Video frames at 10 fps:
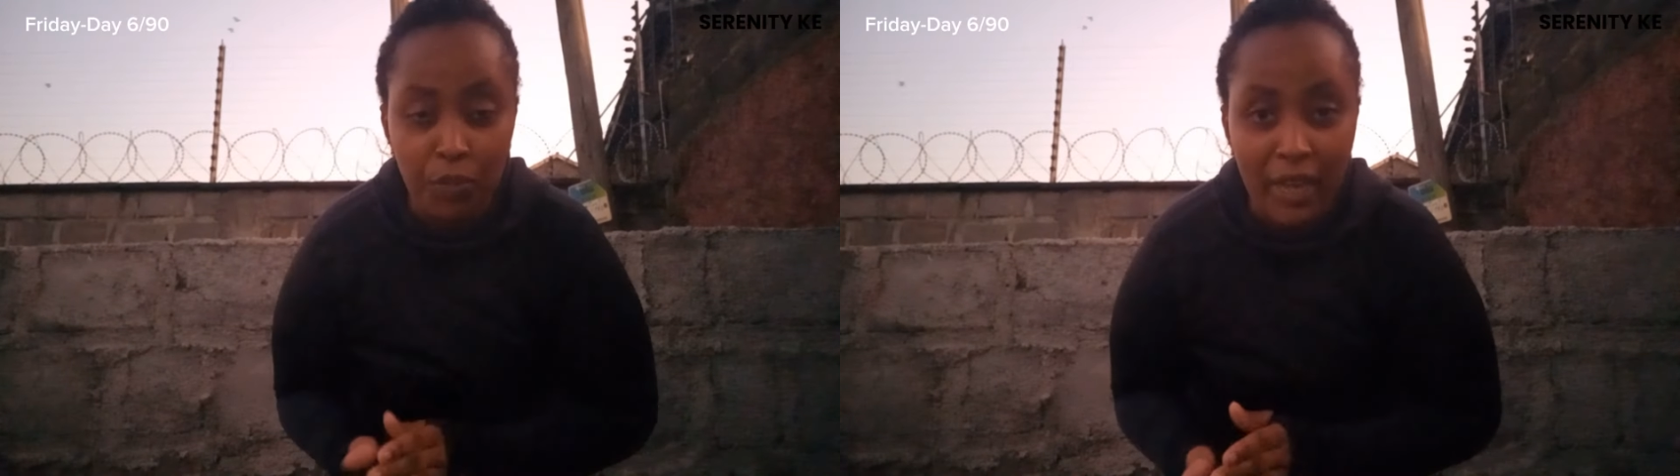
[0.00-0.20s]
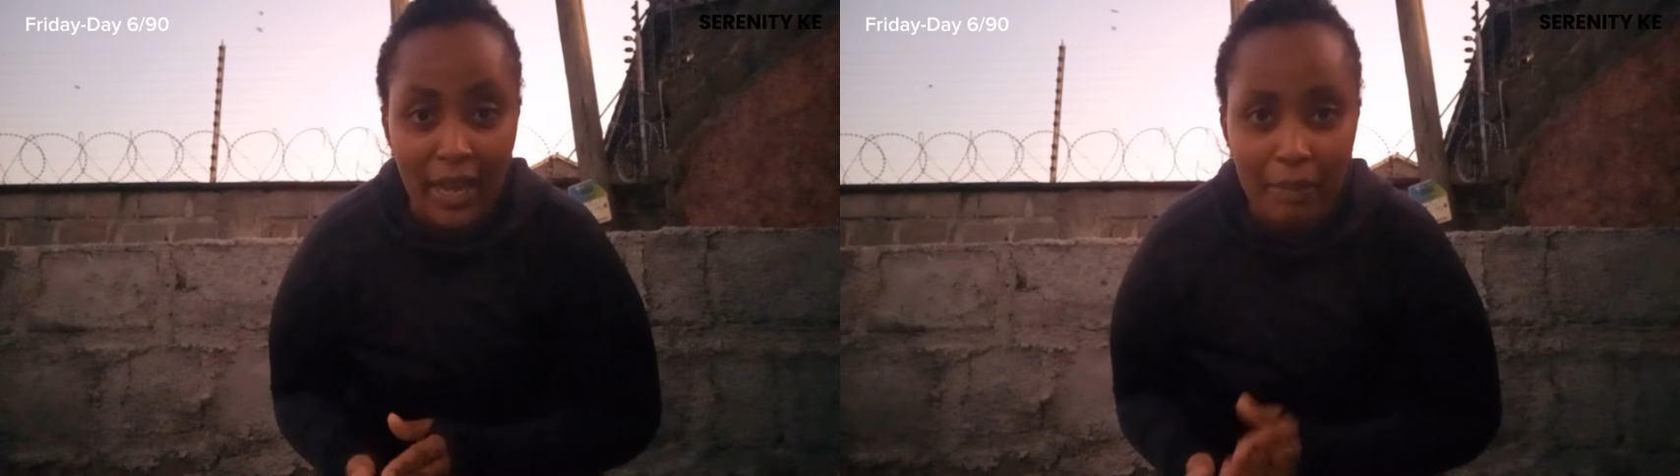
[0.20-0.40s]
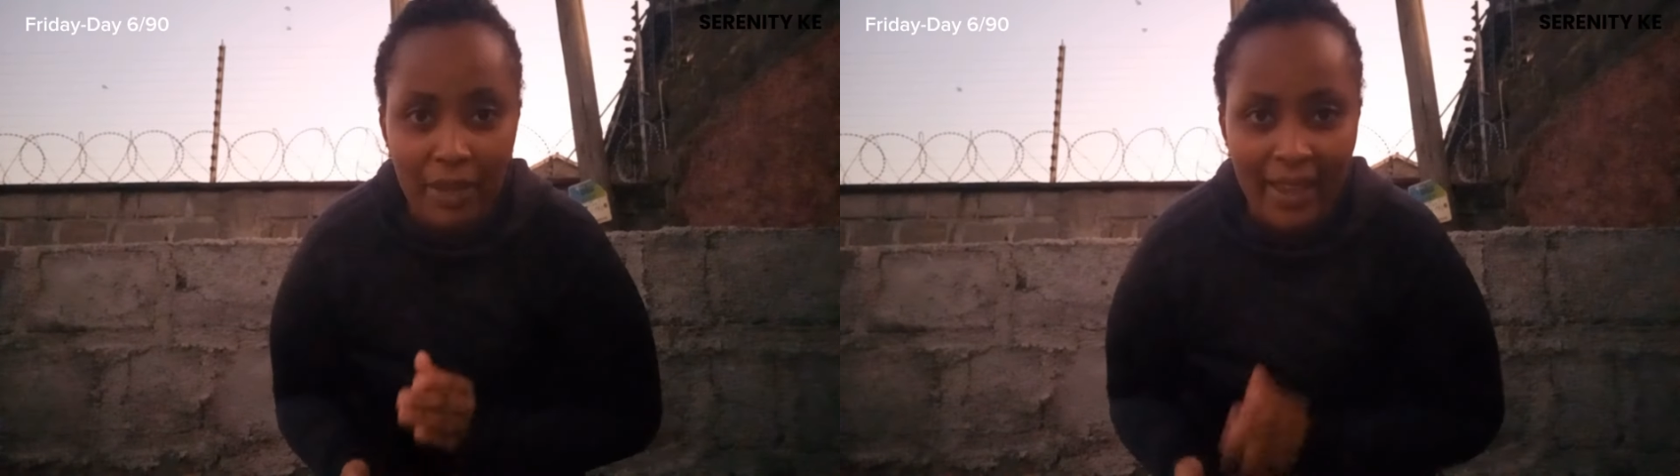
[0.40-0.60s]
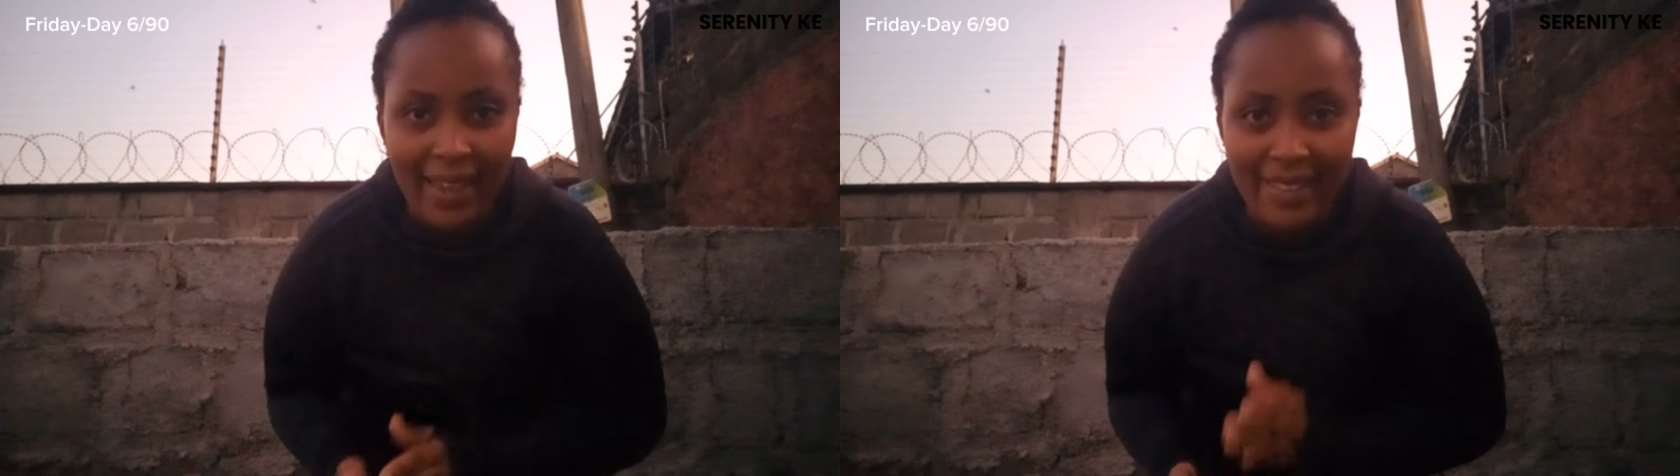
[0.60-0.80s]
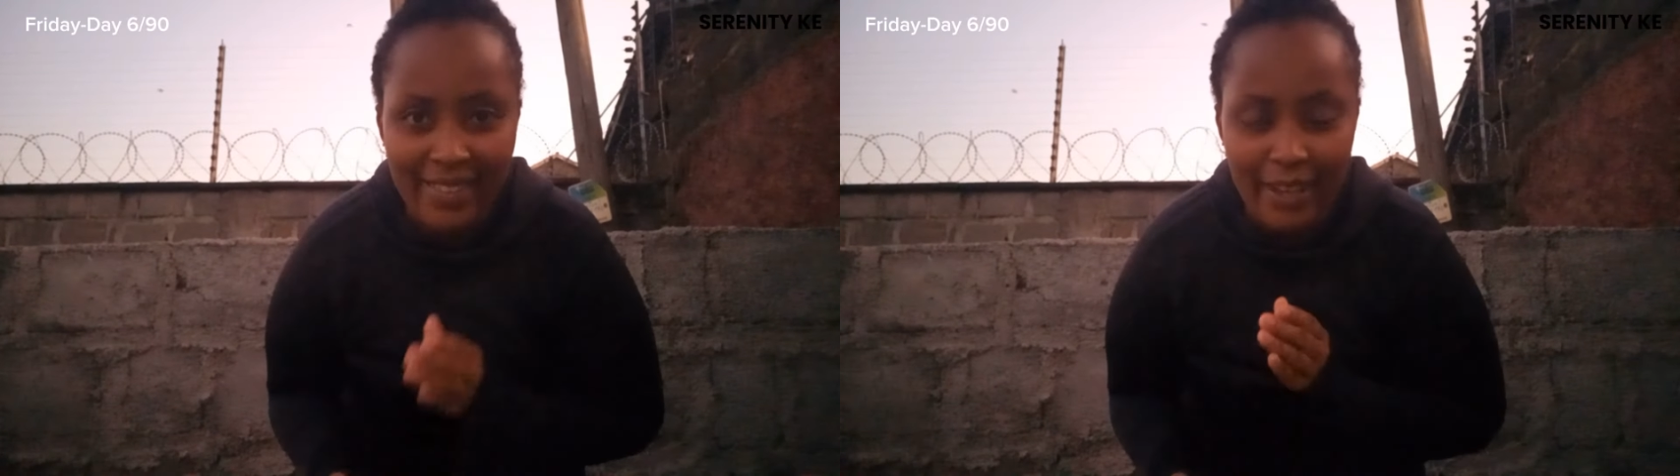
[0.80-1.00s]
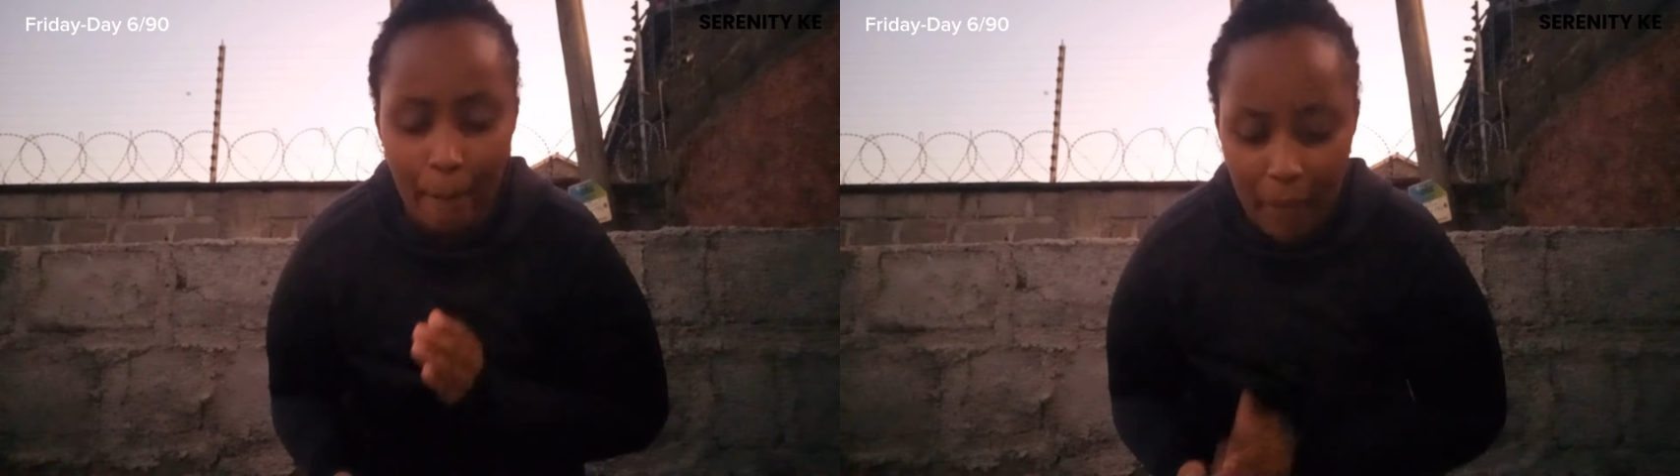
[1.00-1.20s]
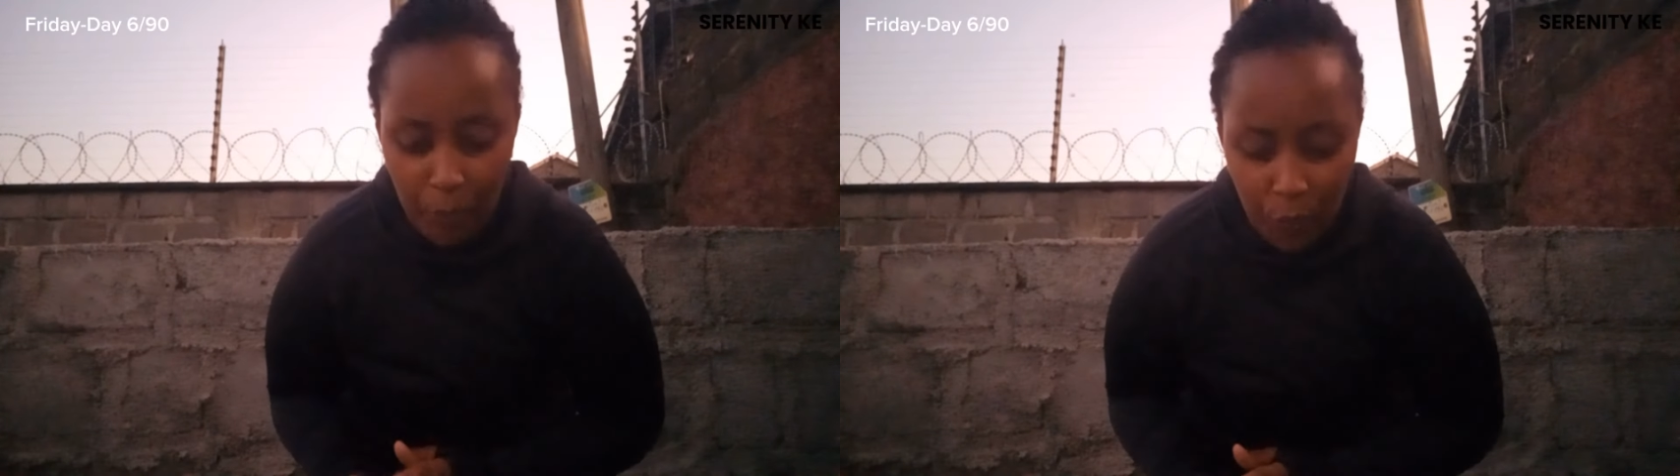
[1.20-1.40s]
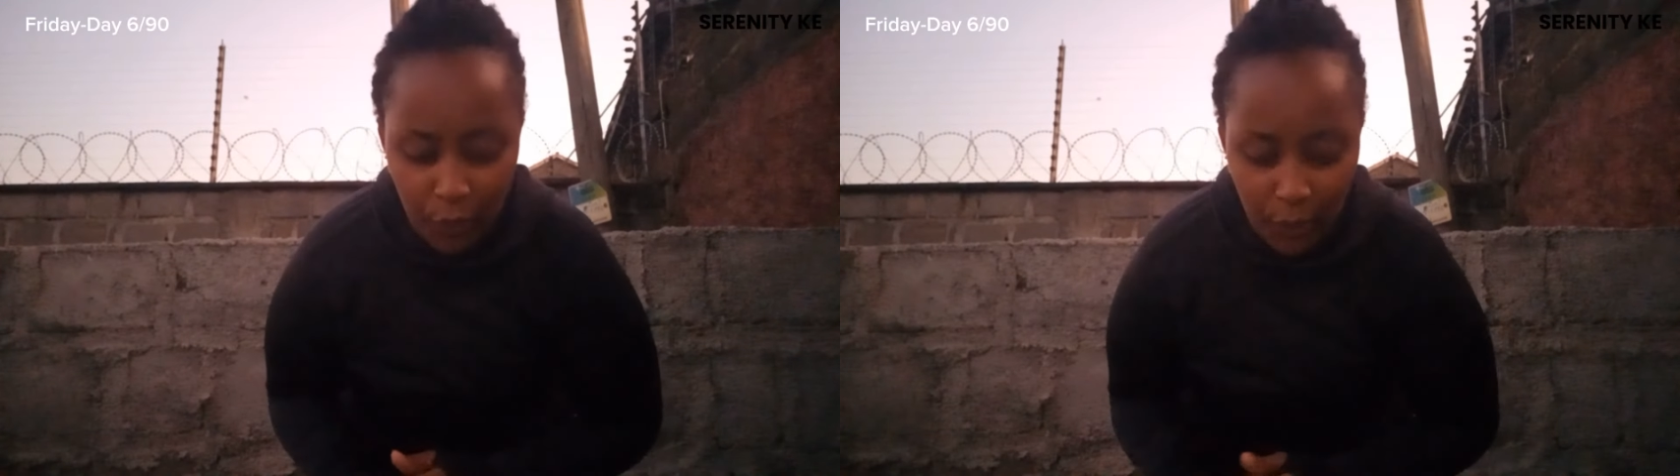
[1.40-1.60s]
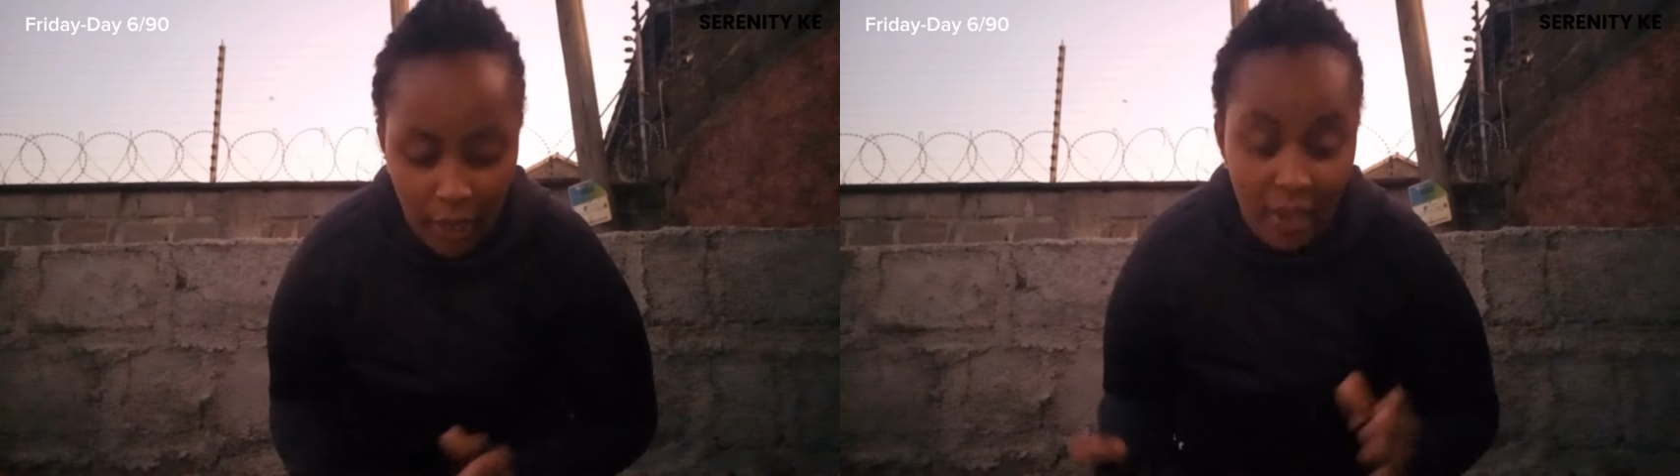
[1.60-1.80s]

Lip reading: become healthier people.